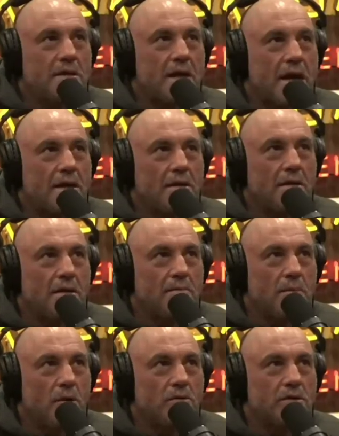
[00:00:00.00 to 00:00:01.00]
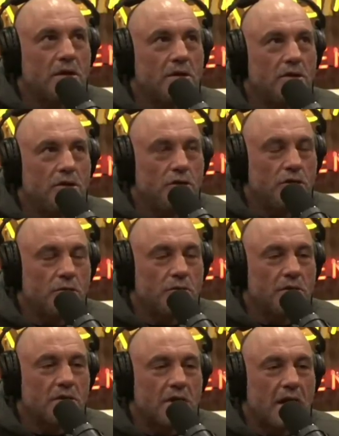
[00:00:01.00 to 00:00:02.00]
that the most unusual
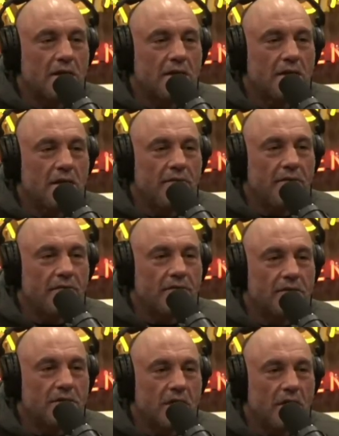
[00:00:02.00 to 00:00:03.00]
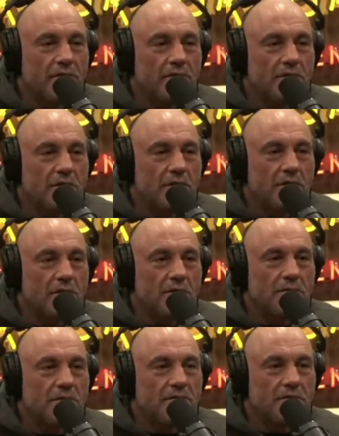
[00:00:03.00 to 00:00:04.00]
site that they've ever discovered in
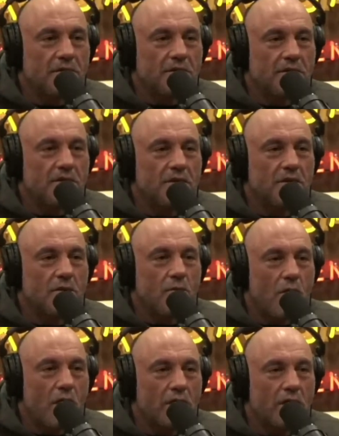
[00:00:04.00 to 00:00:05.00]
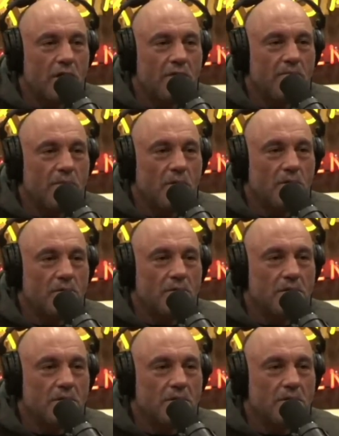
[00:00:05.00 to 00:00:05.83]
terms of just the sheer quantity of bones?